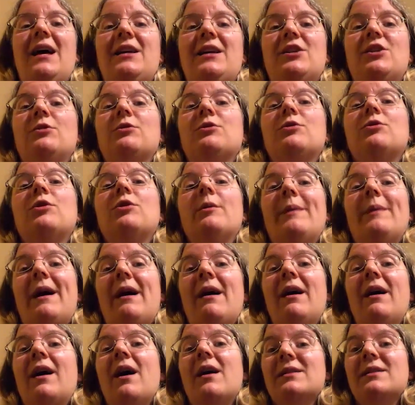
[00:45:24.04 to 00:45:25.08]
She'll talk about
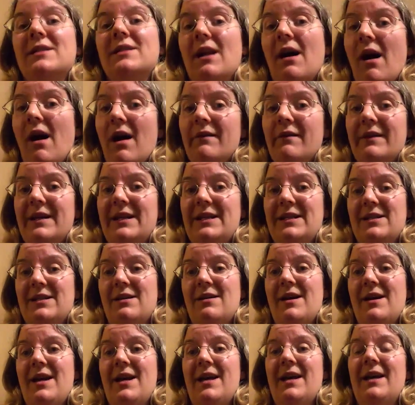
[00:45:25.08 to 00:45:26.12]
her cousin Irene
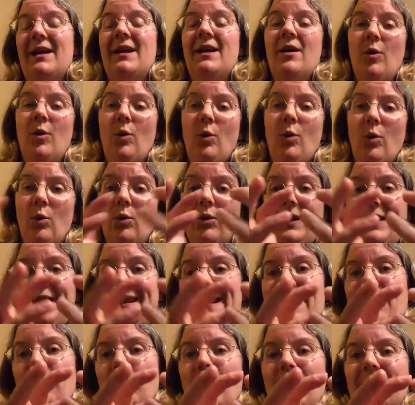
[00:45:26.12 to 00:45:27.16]
dying, all in
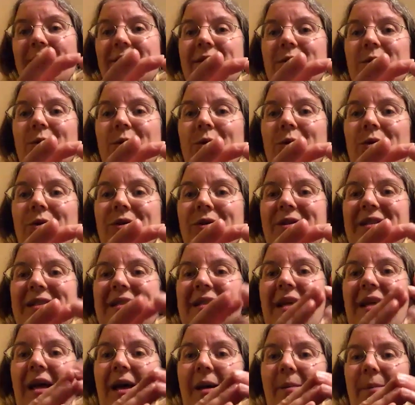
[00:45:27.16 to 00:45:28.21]
that one source.
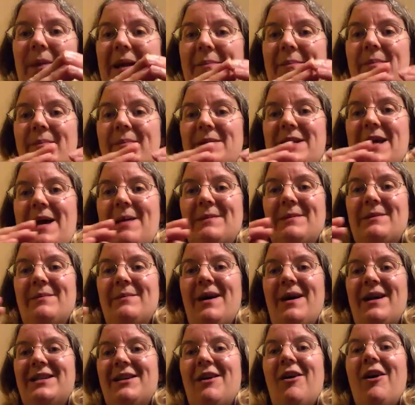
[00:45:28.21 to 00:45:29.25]
But in terms of
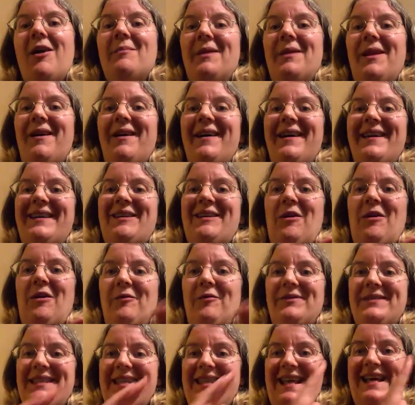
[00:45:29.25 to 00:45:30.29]
my timeline,
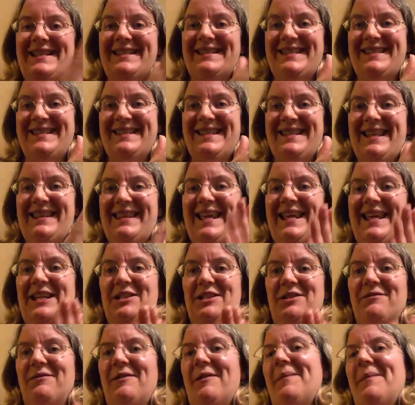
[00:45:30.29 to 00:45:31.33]
obviously that's
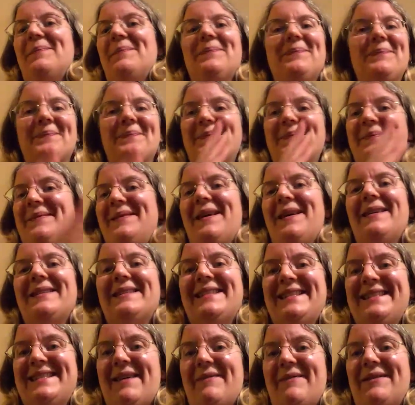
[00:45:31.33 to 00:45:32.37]
things from
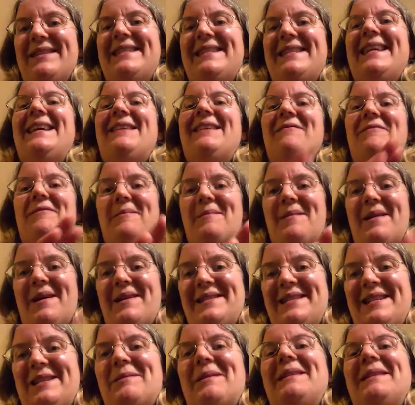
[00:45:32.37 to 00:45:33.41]
1917, from
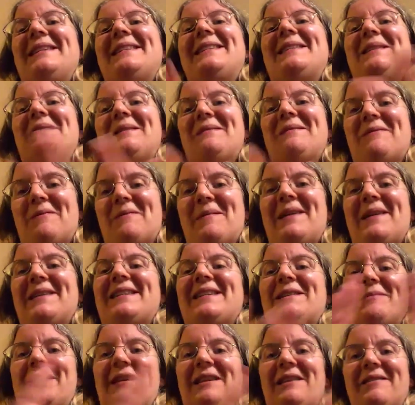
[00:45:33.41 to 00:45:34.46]
1922, from
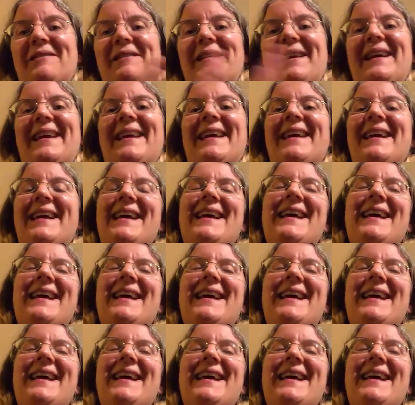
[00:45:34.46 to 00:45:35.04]
1923.